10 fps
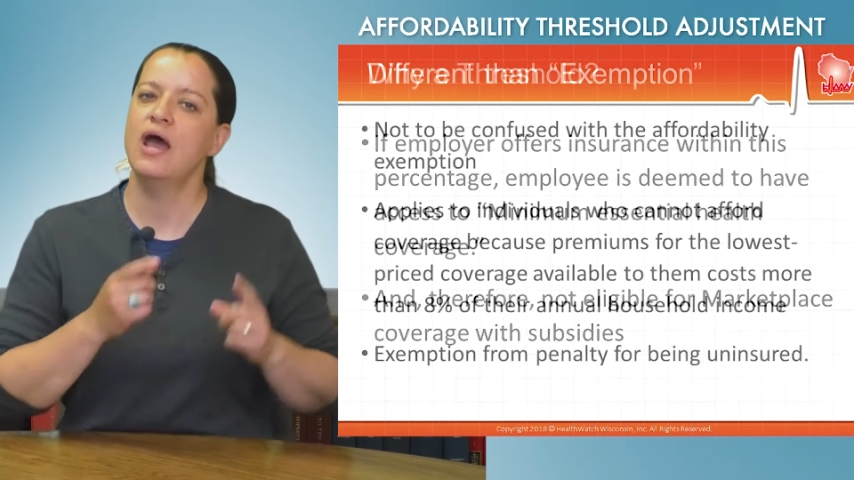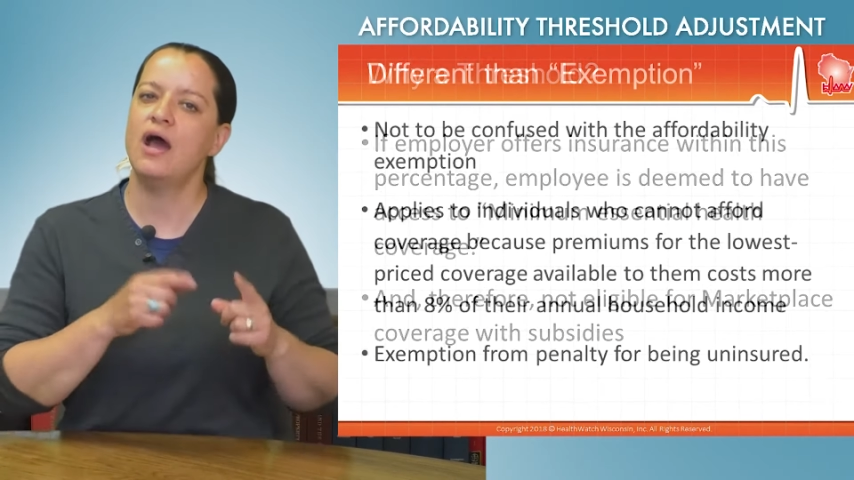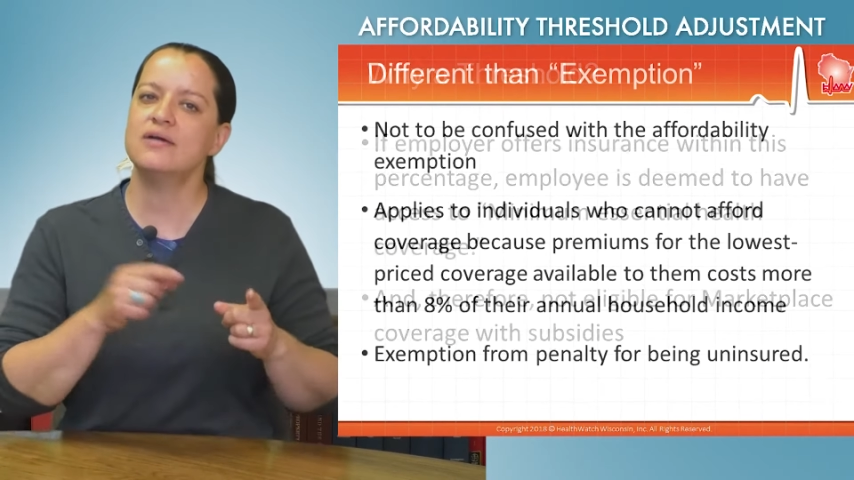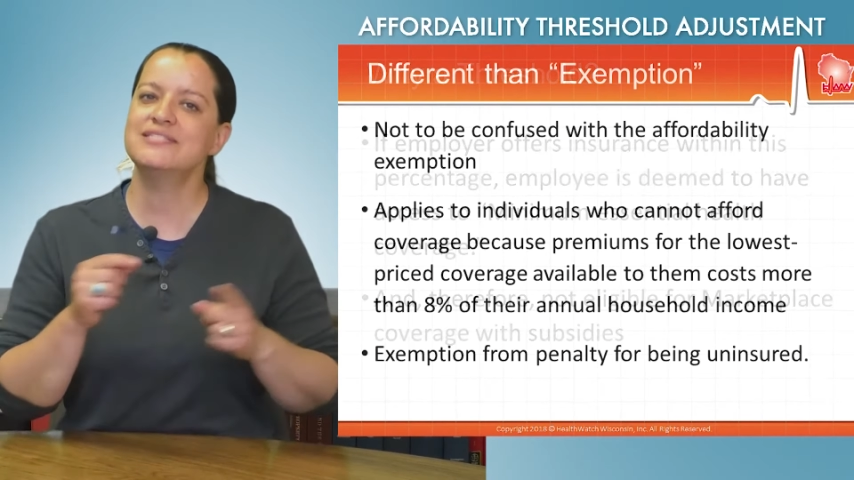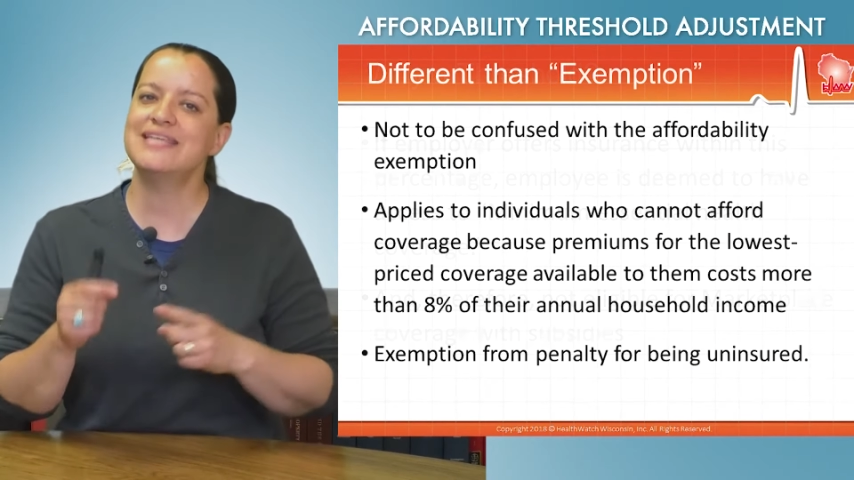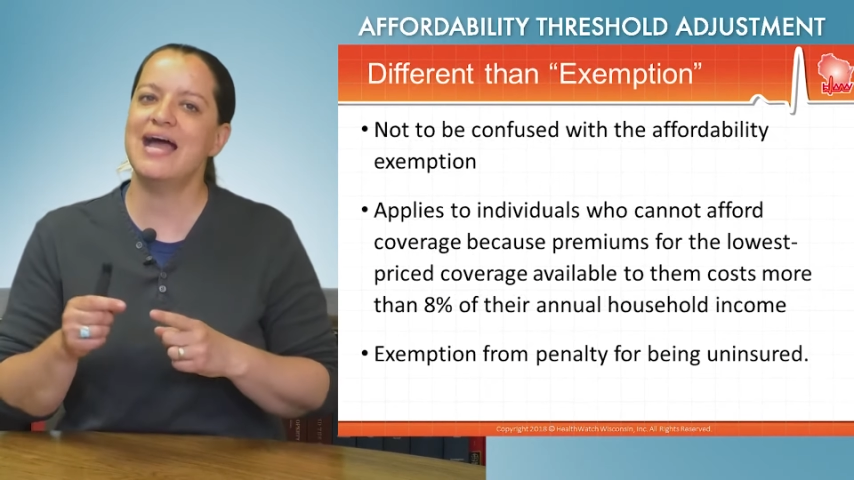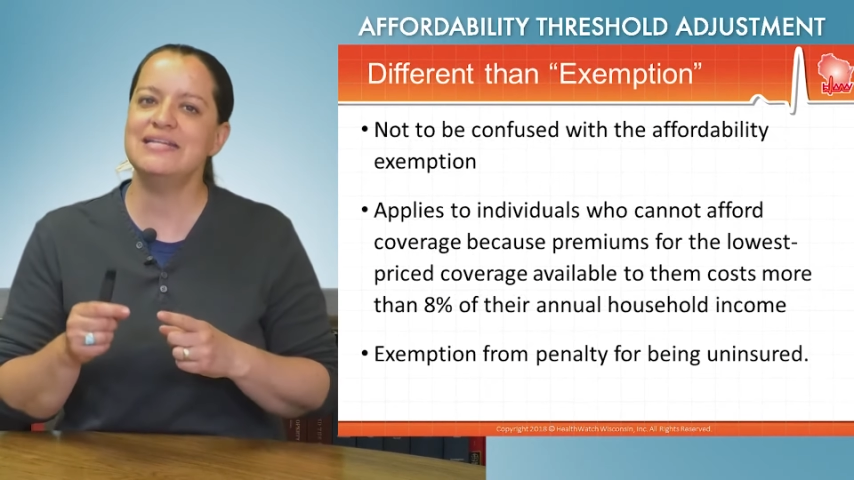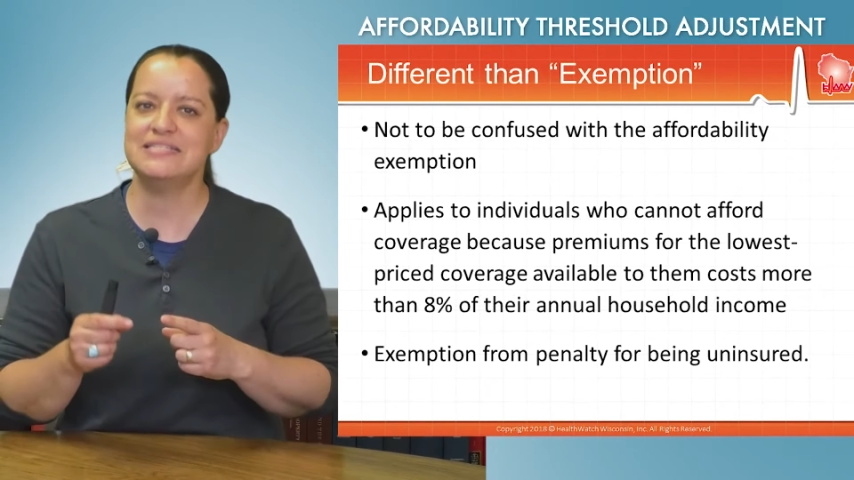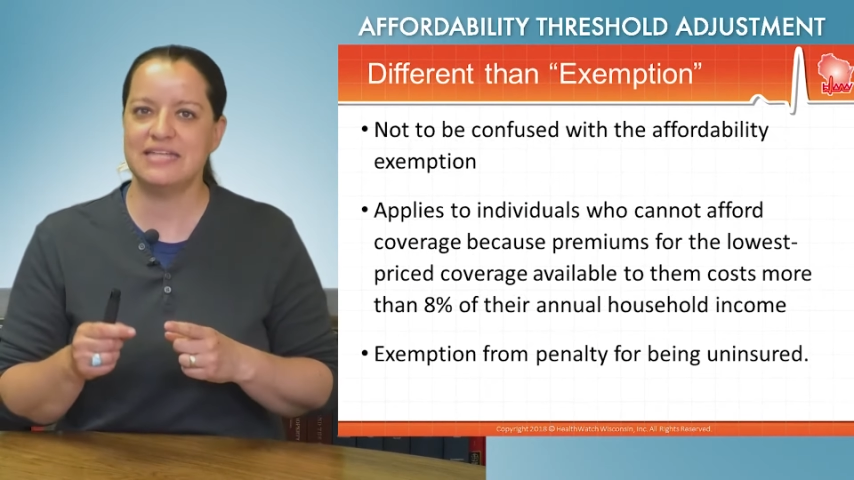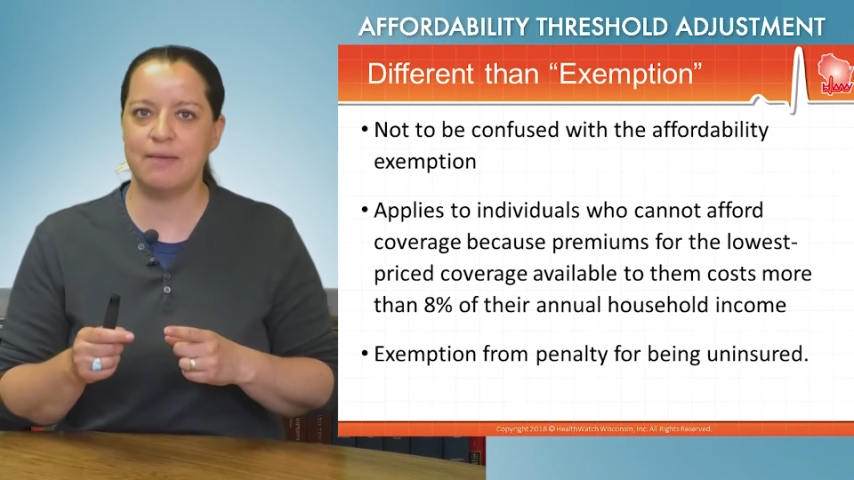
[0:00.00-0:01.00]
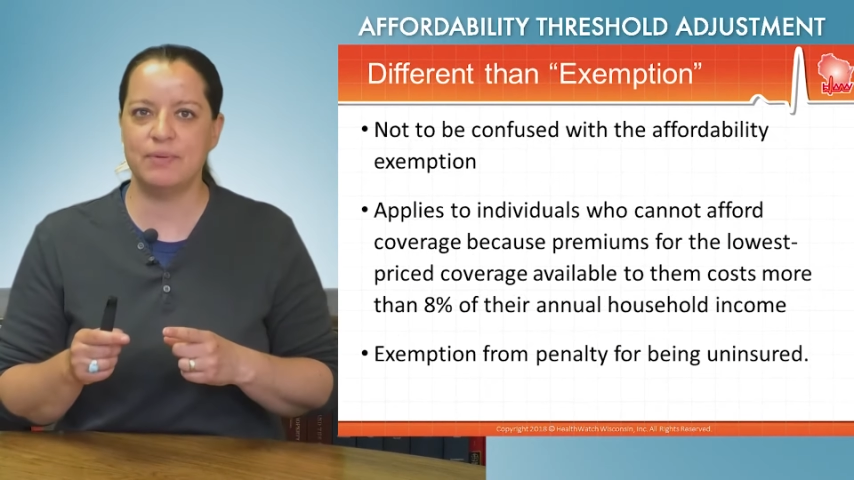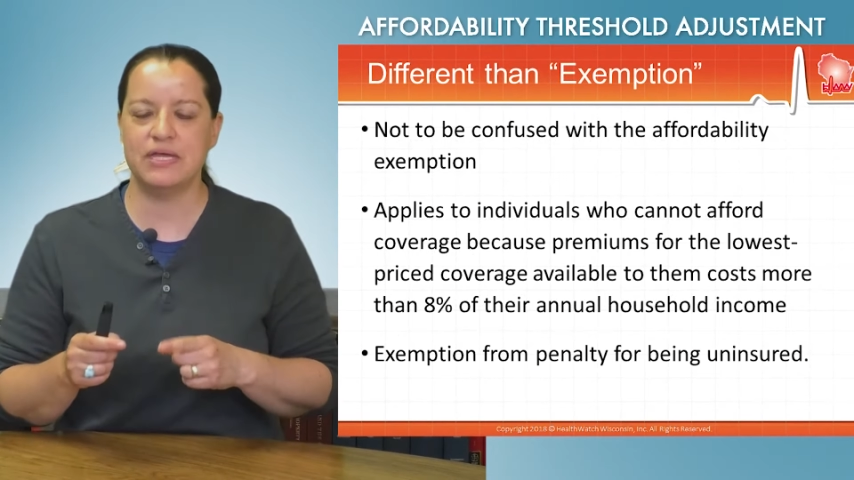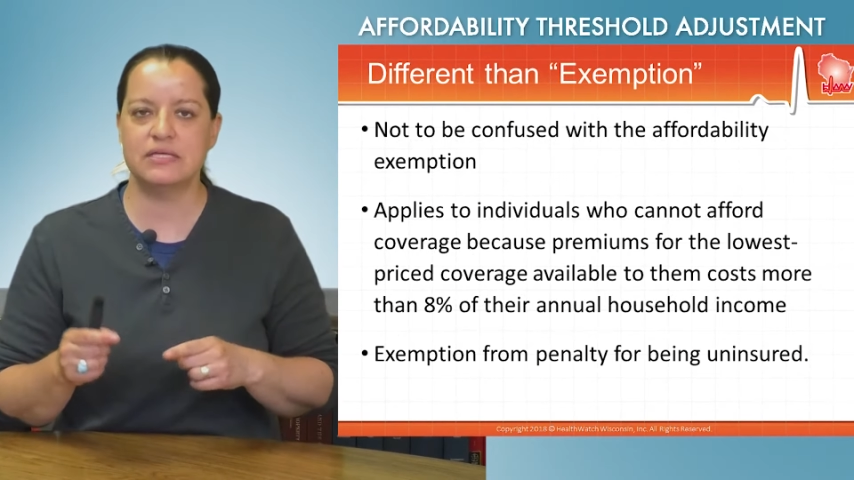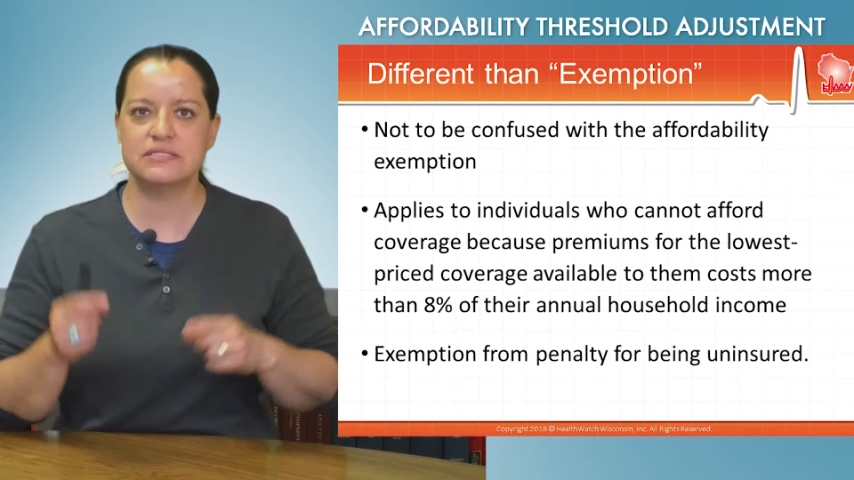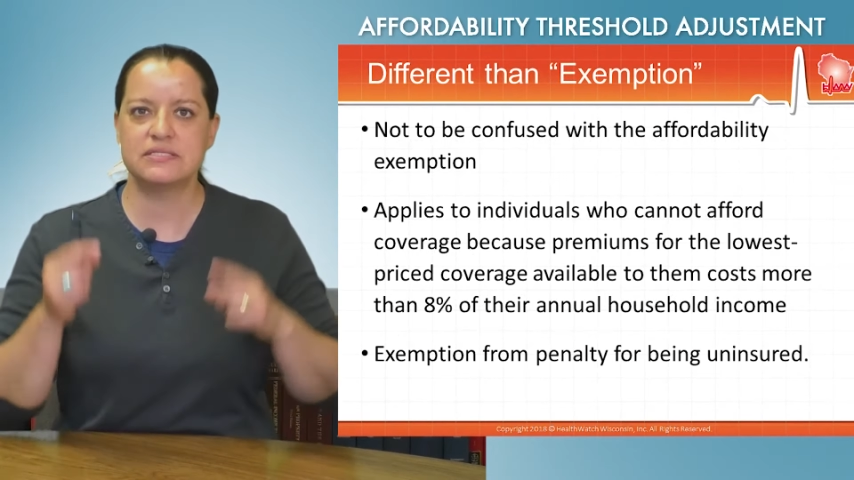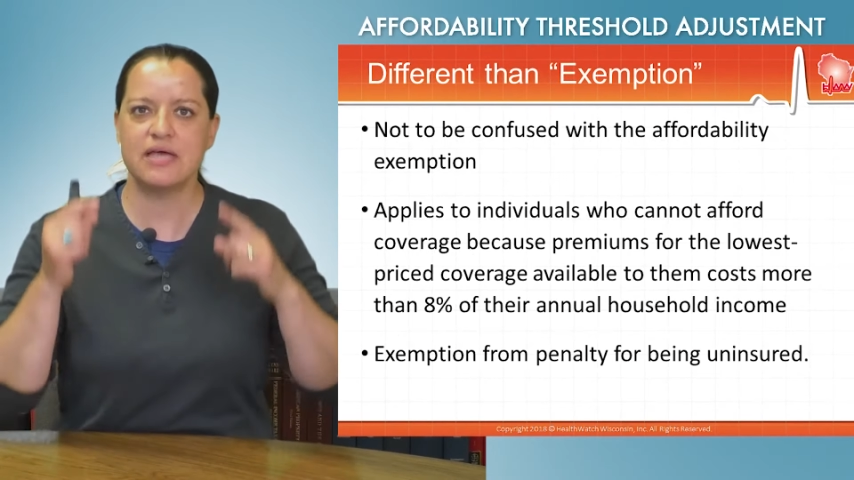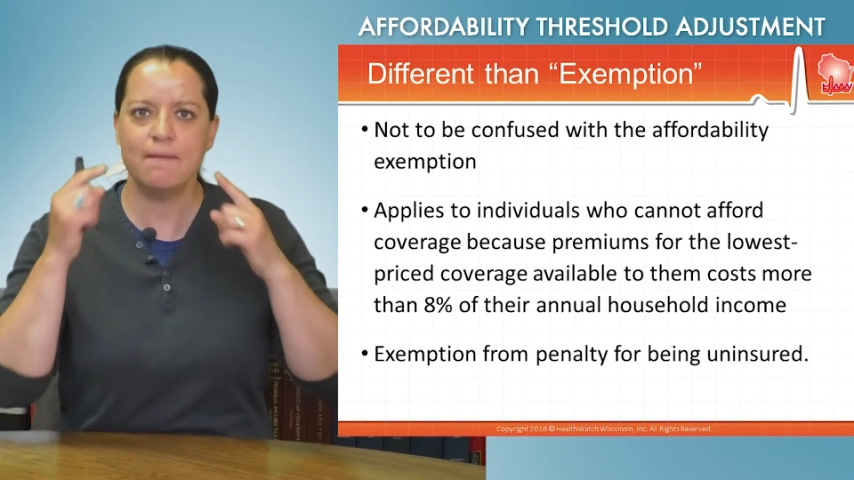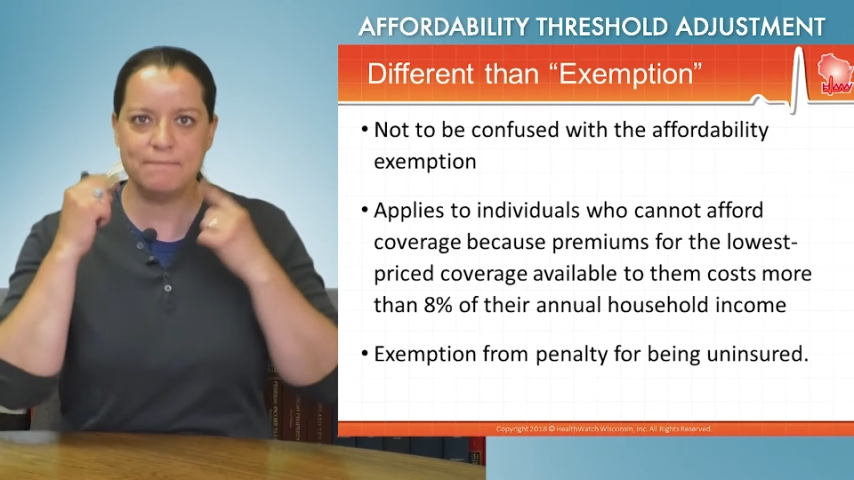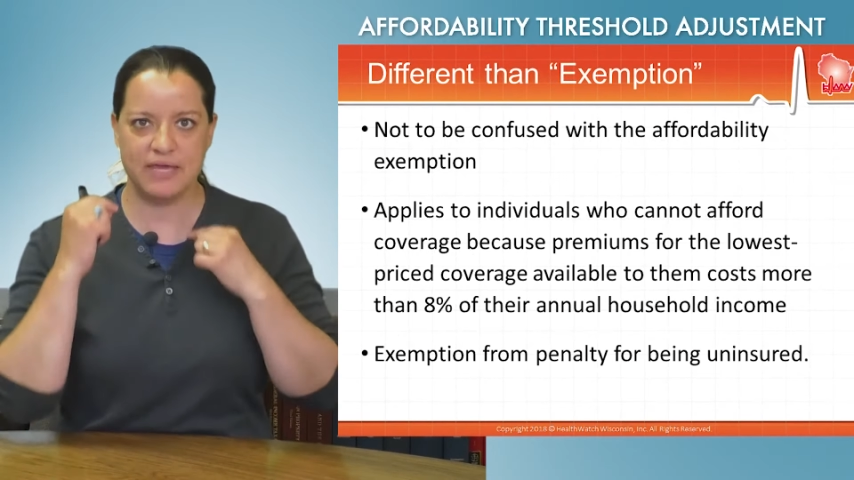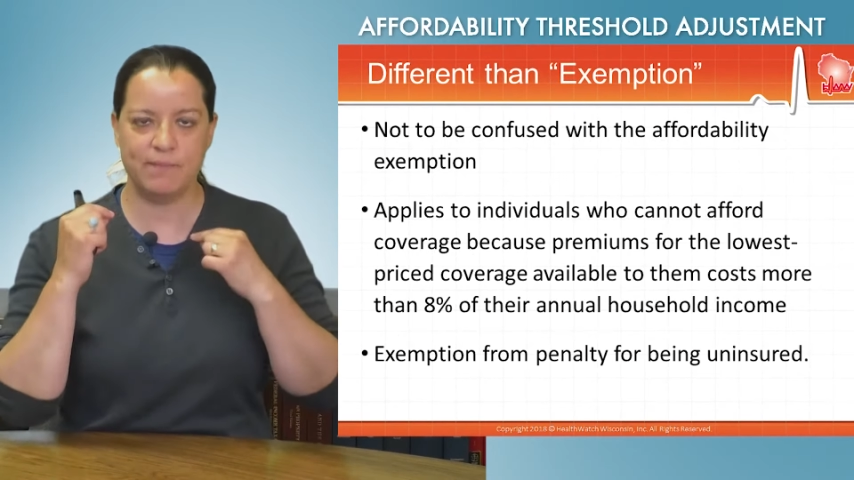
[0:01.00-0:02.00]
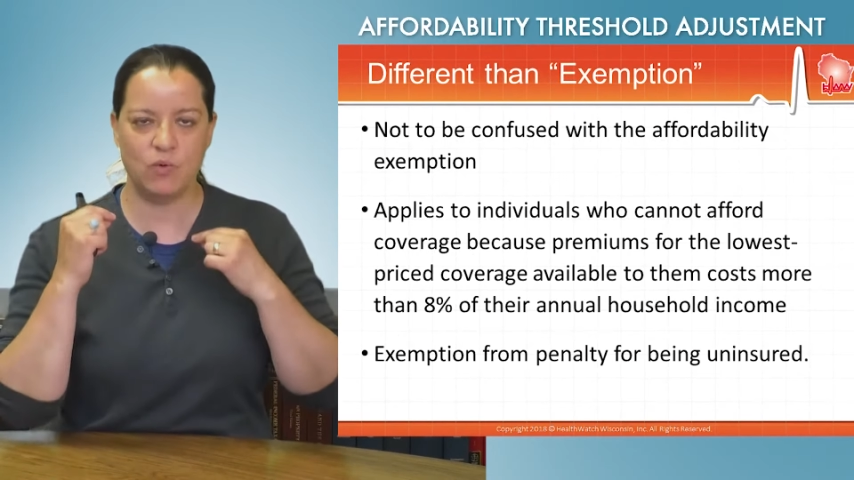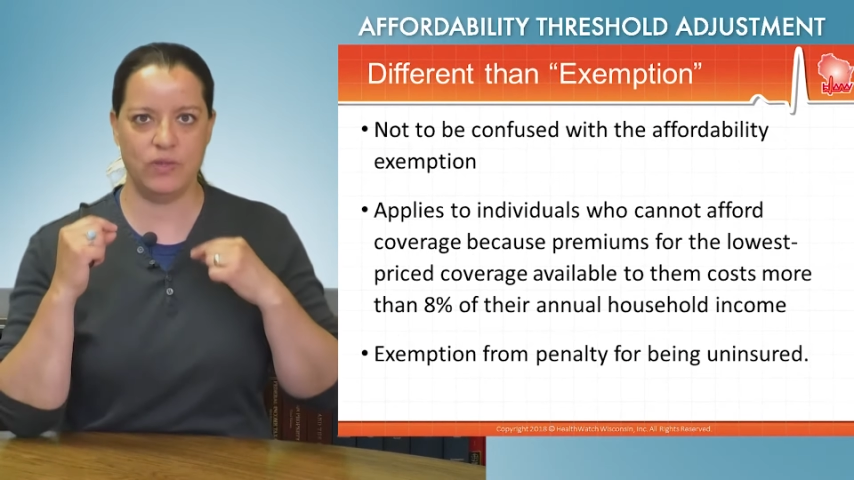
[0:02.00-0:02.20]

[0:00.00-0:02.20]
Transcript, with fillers: Our sidestep is some people,